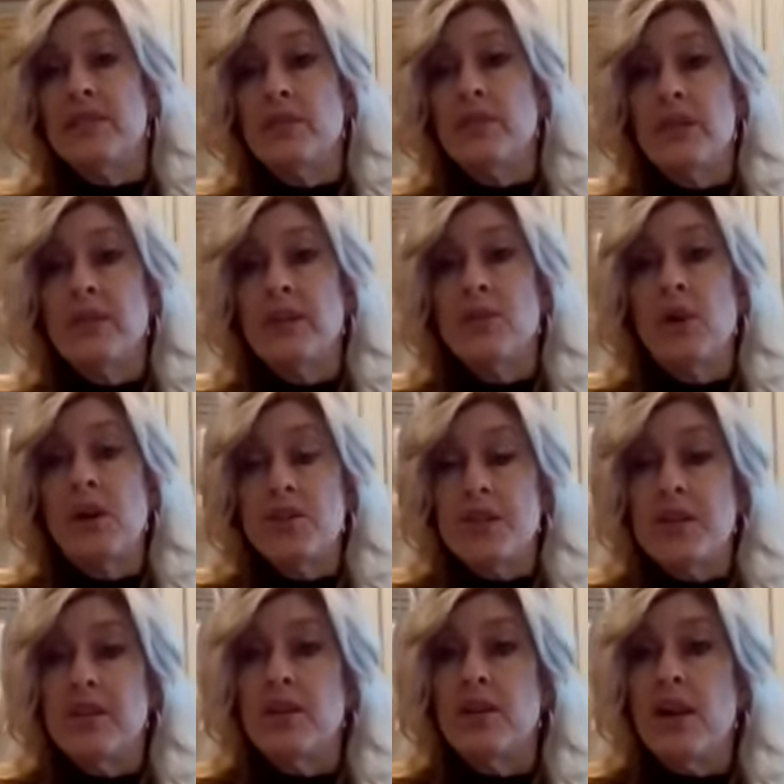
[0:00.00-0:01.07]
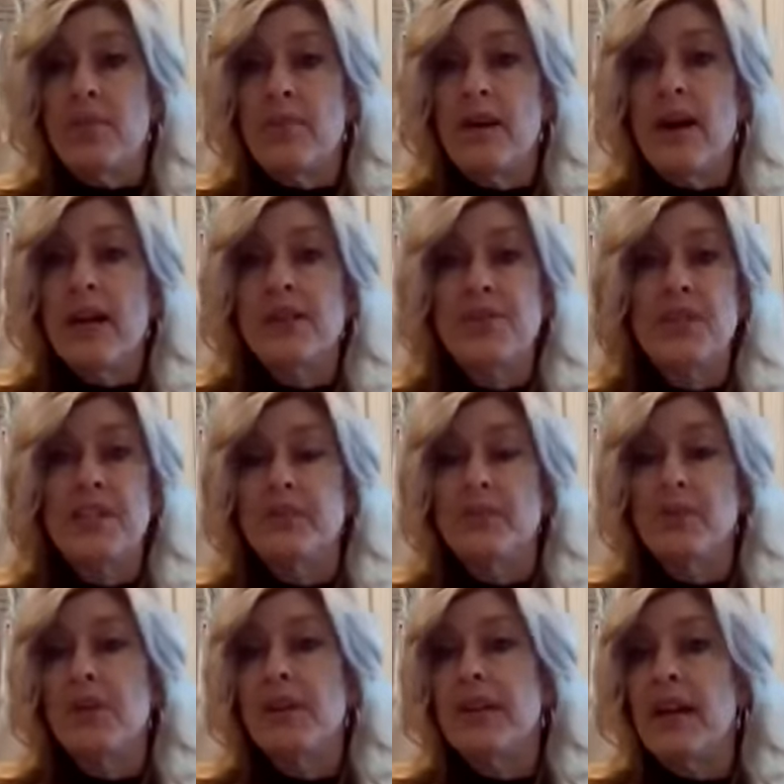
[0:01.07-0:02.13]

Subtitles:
we're really watching the carbohydrates and we want